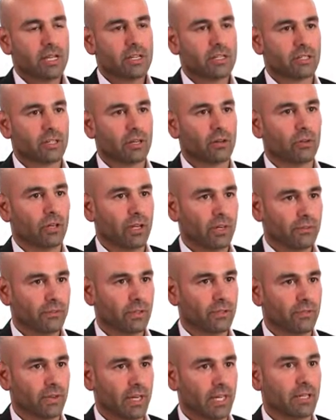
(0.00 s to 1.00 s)
So
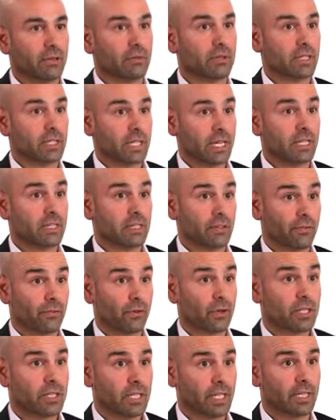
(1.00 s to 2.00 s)
lifetime value is the
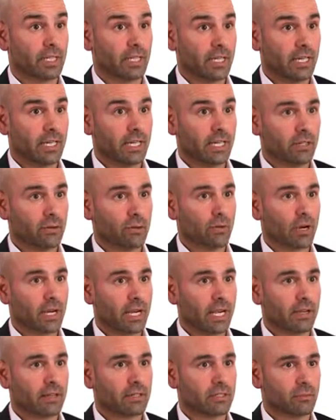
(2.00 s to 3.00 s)
first thing that you need to
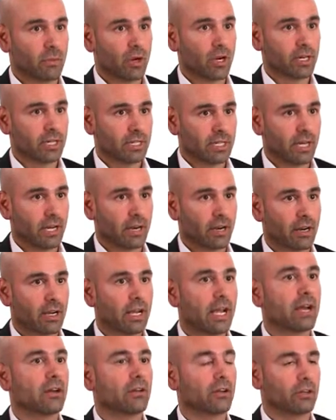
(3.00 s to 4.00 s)
work out as a marketeer.
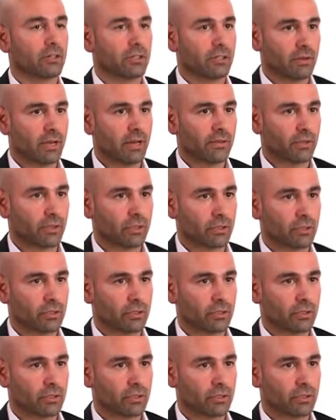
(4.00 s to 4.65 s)
How long do you have your